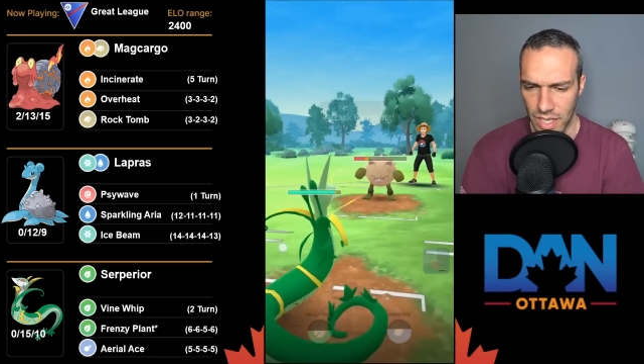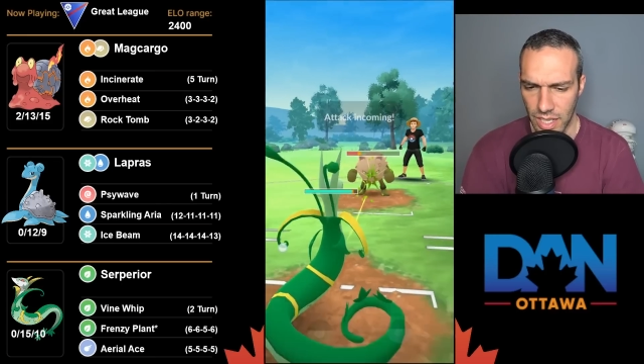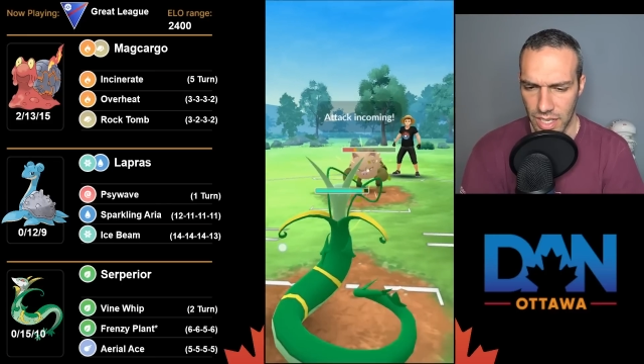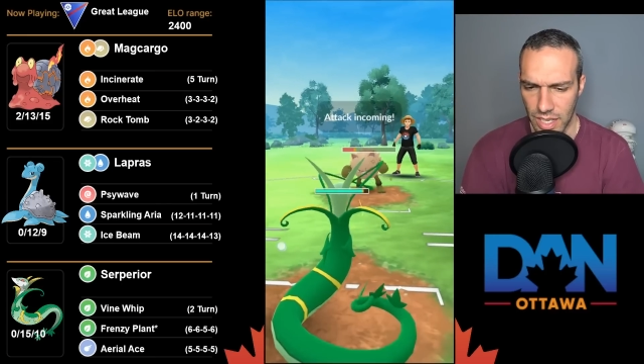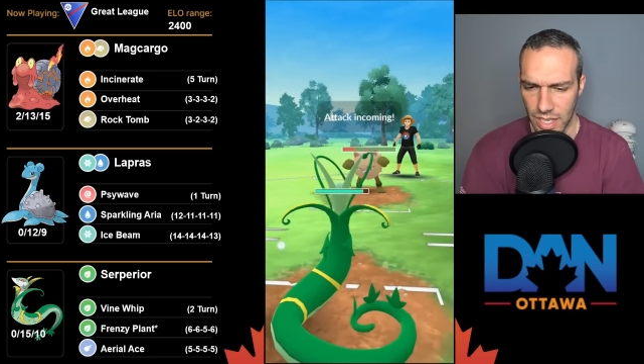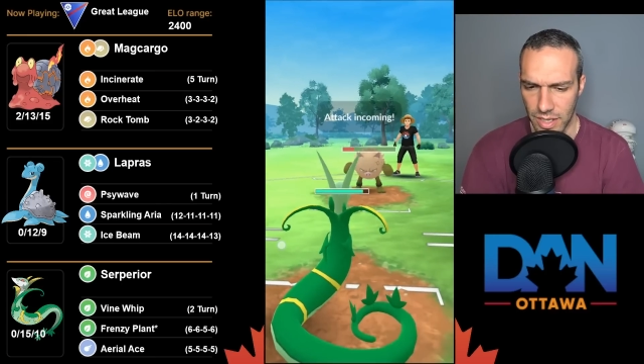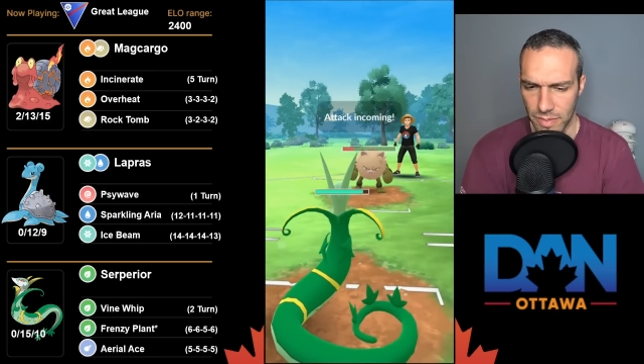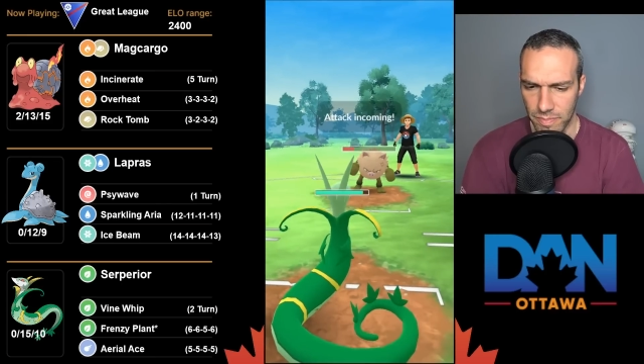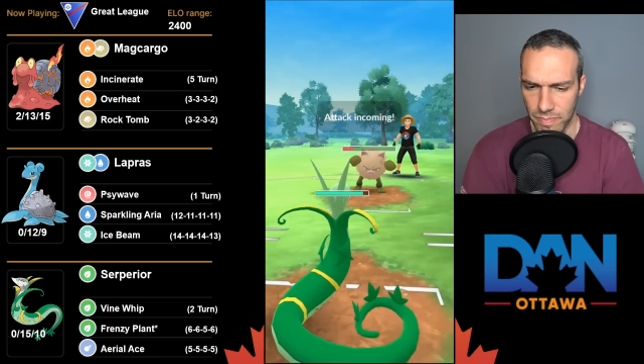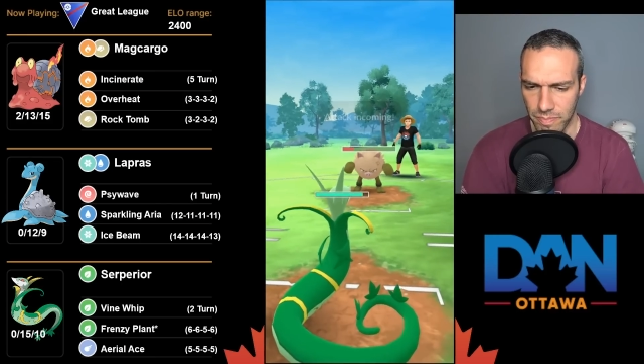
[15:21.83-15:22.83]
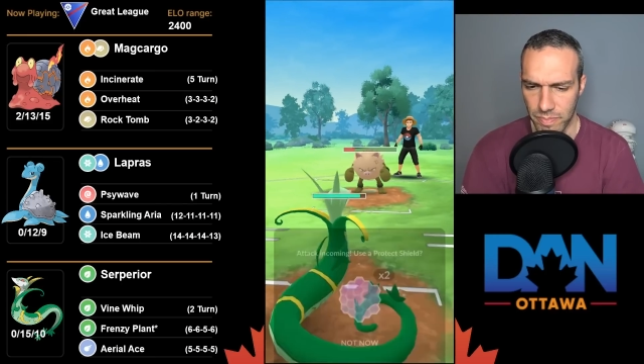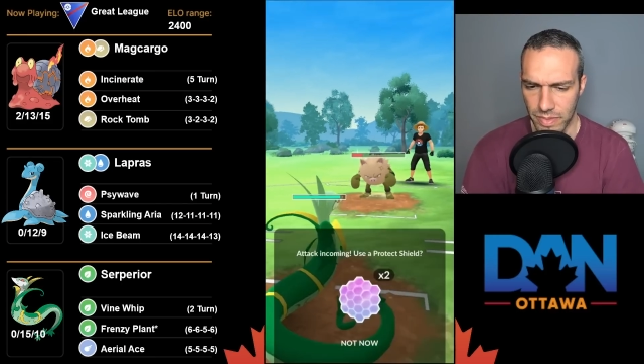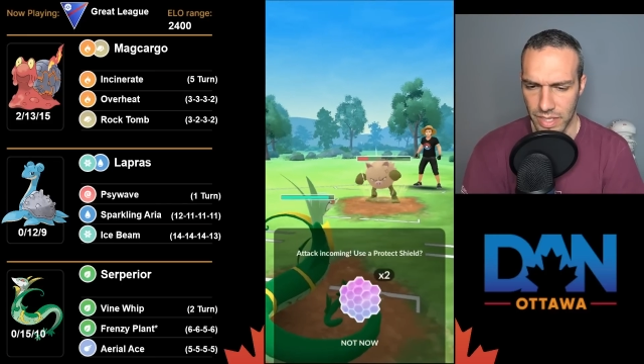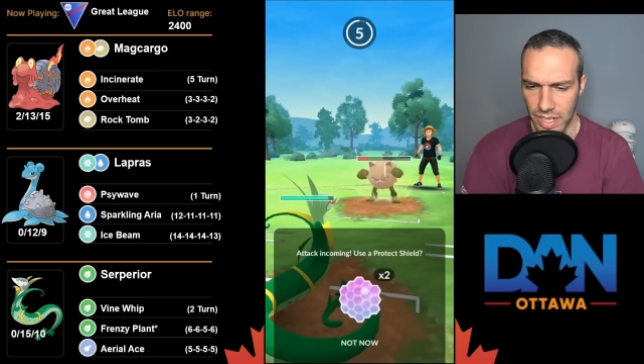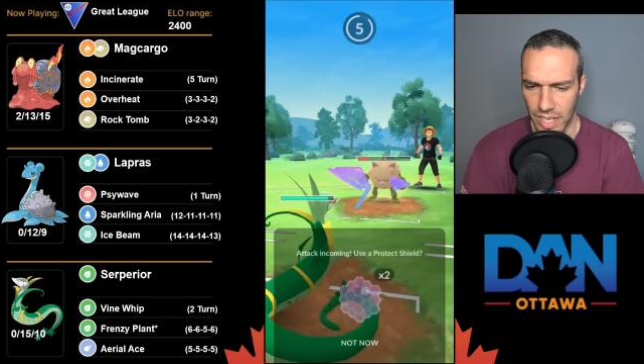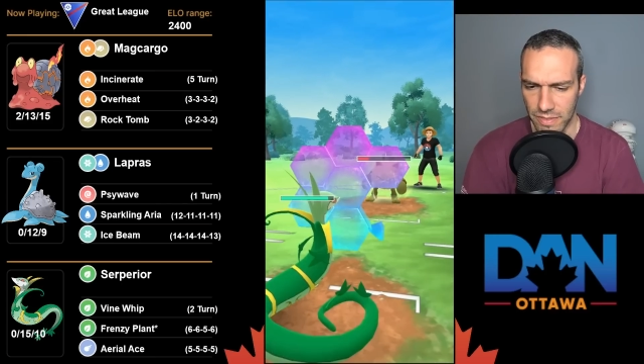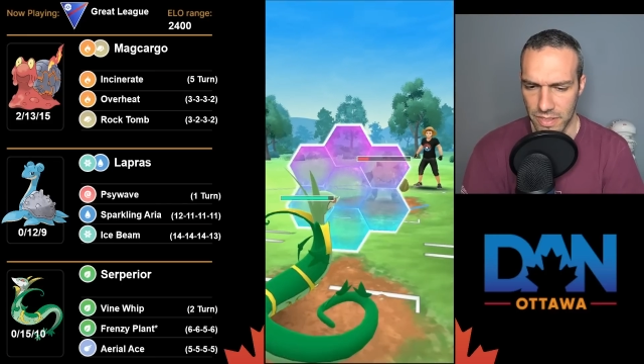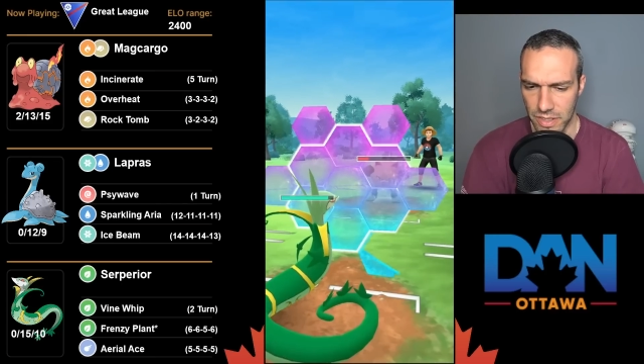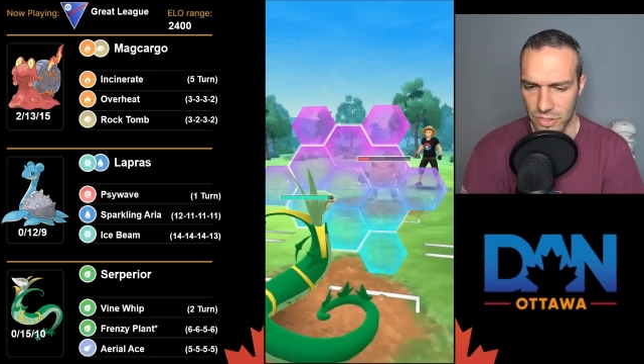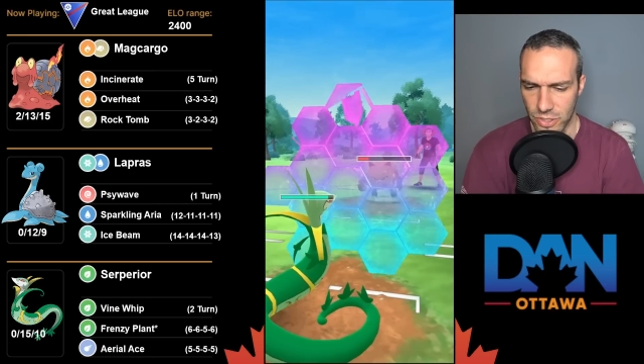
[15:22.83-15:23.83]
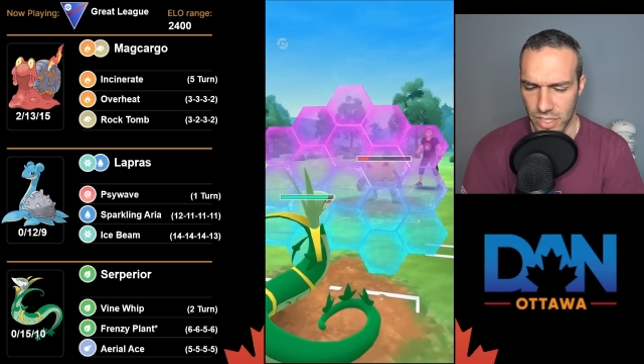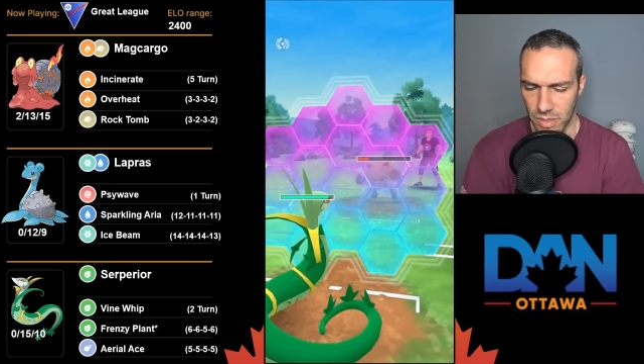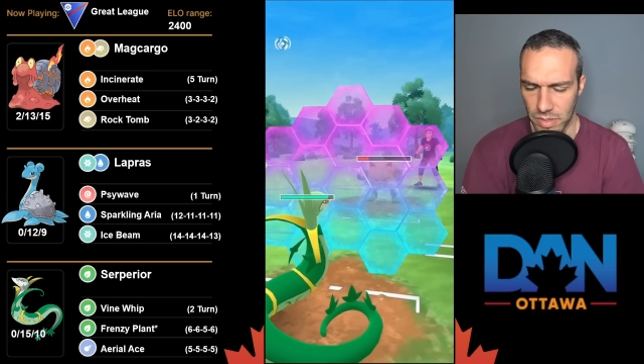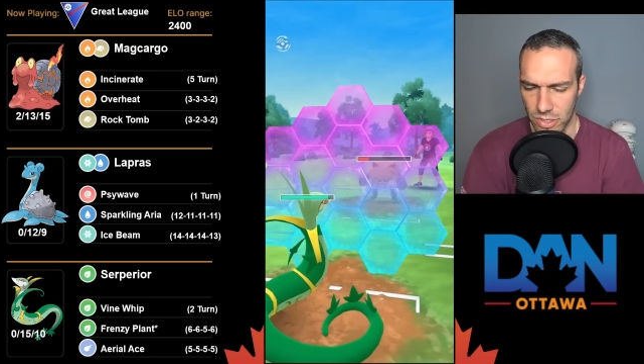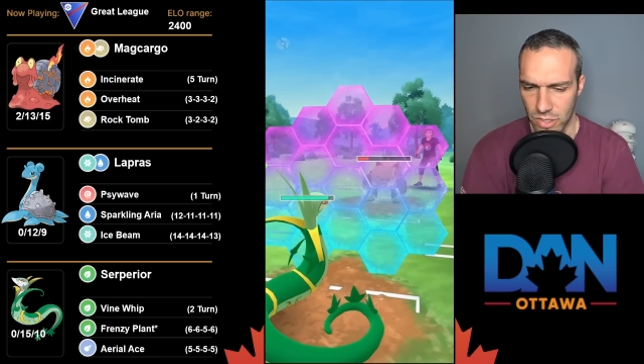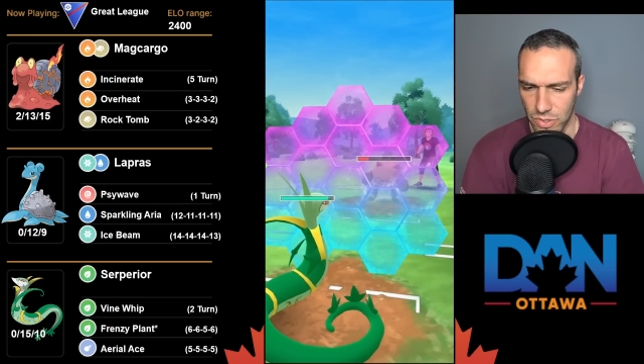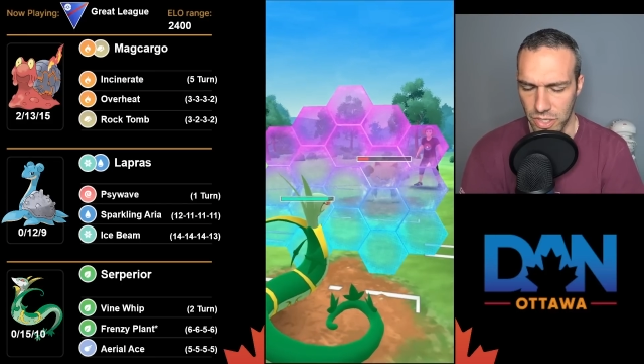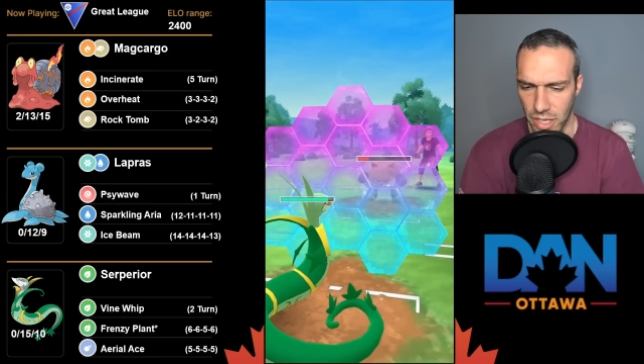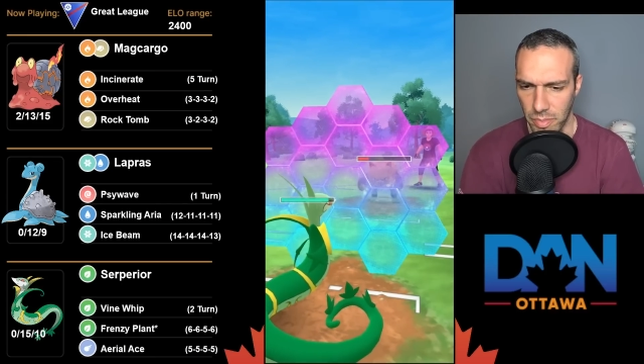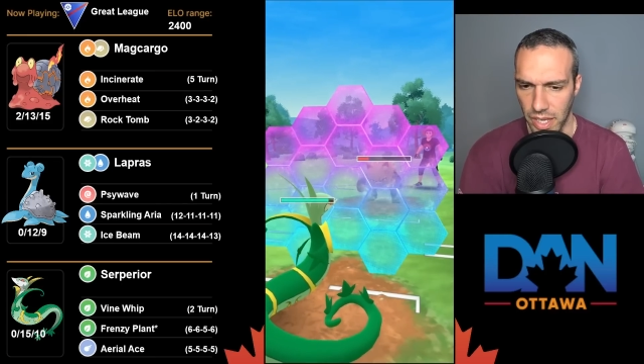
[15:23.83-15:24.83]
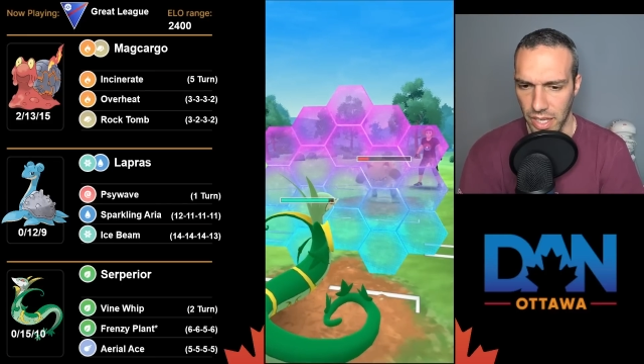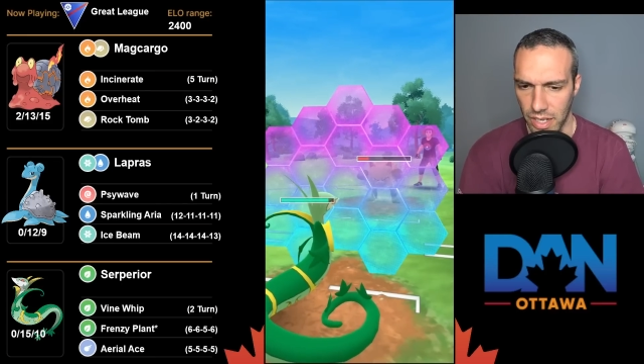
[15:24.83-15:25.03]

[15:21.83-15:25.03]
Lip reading: Gonna have to shield up this close combat.